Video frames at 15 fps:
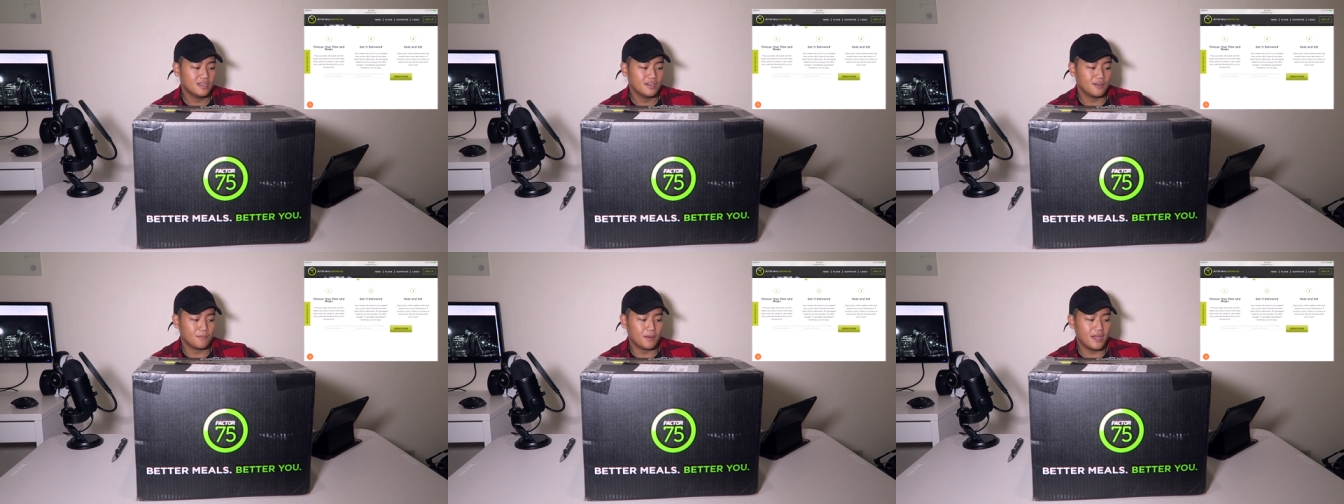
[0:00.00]

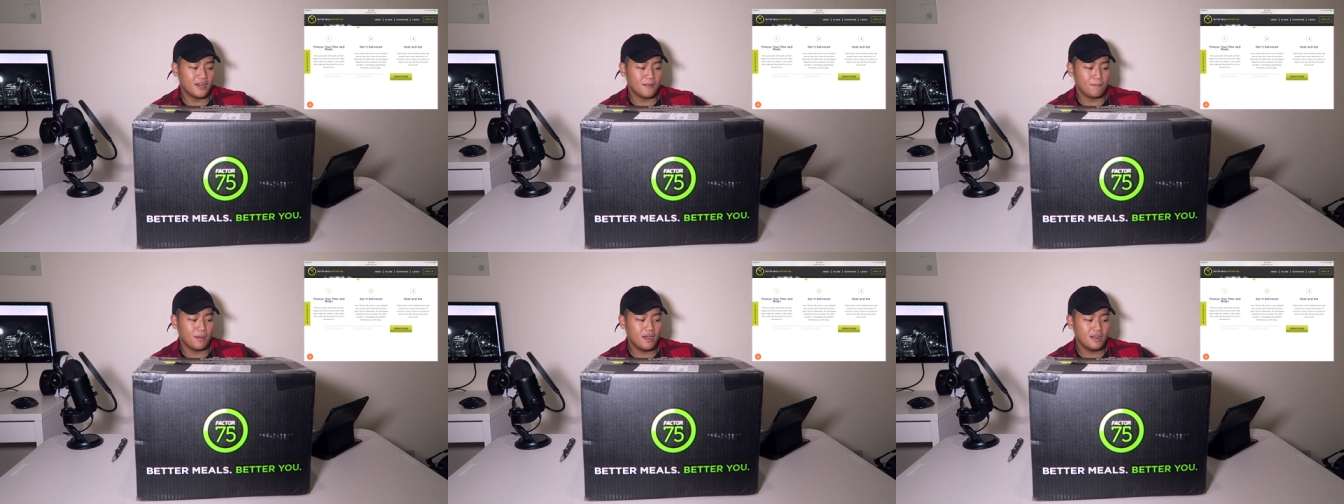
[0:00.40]
your
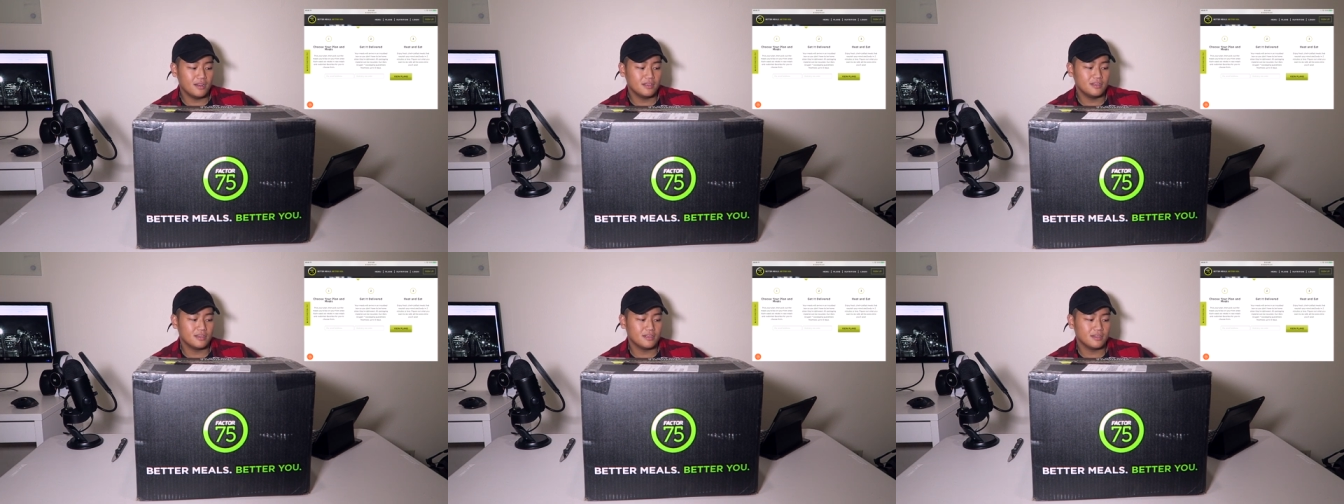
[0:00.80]
mind and
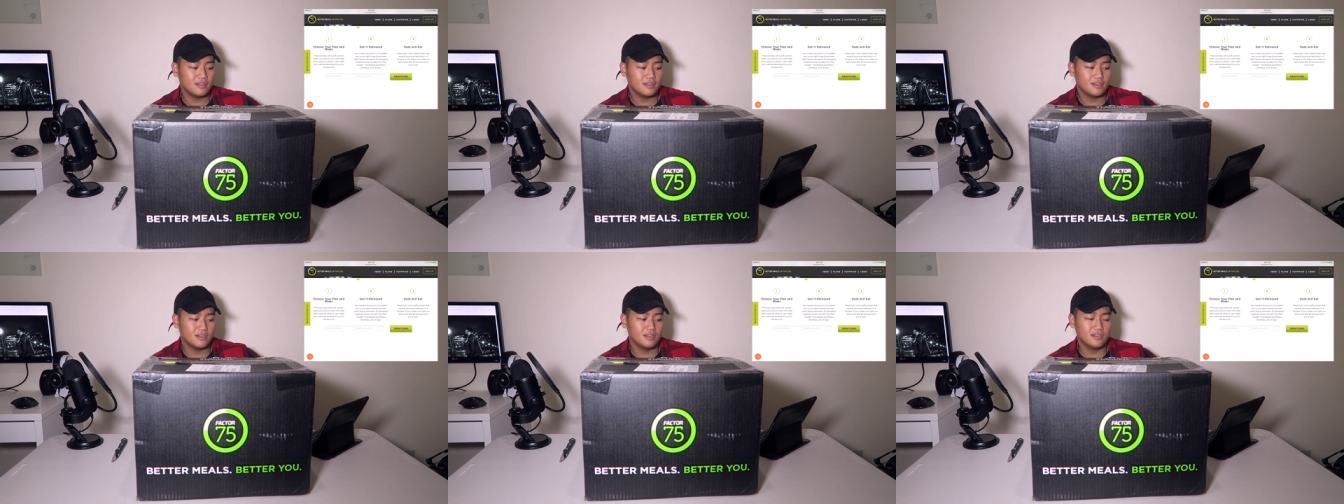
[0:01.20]
body
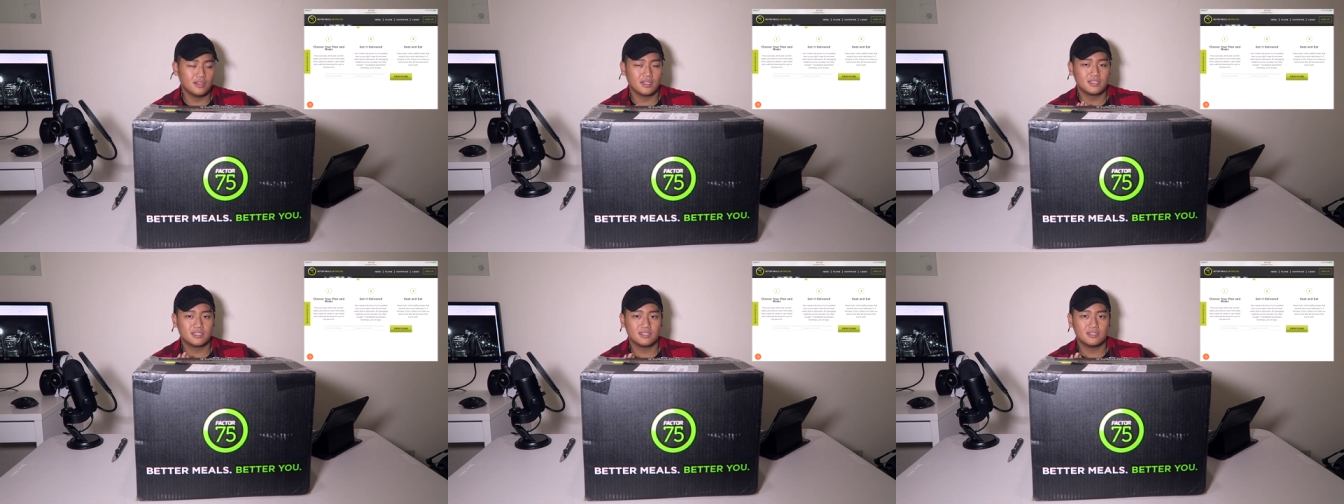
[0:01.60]
in
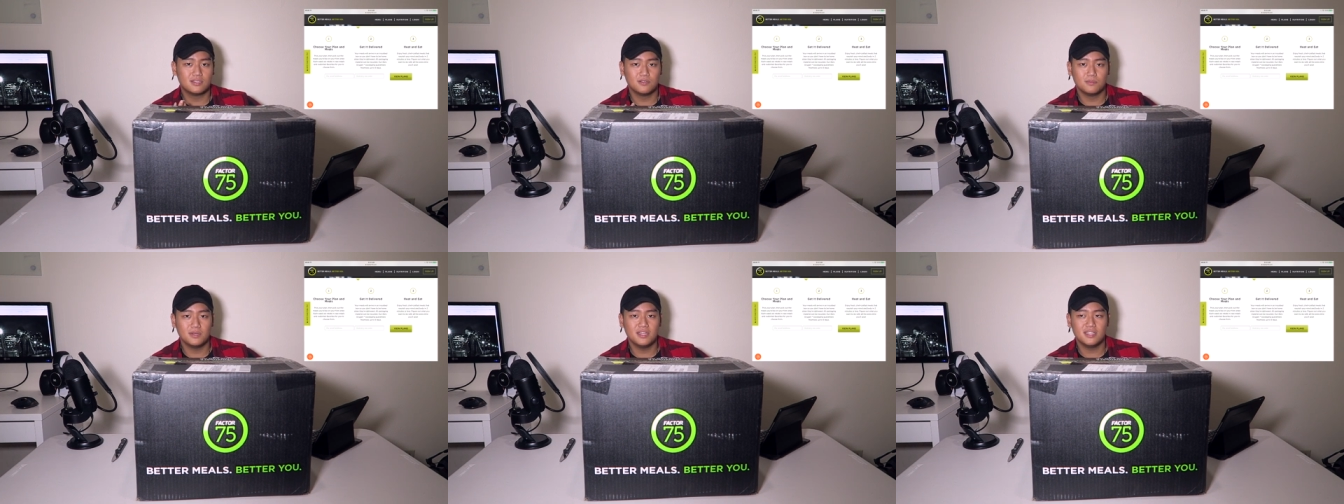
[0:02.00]
less than
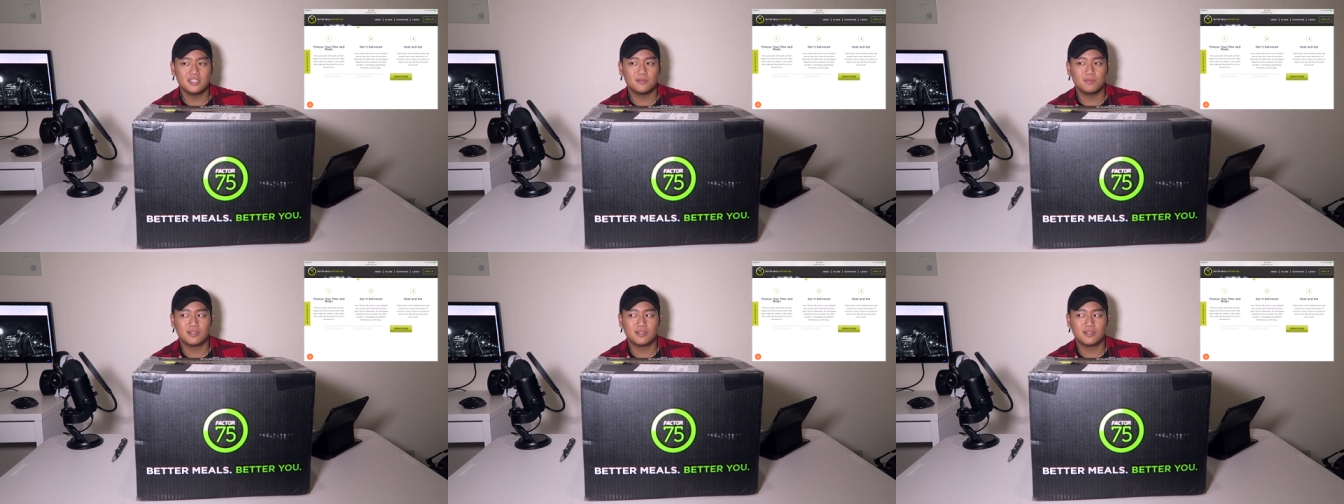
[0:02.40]
2 minutes,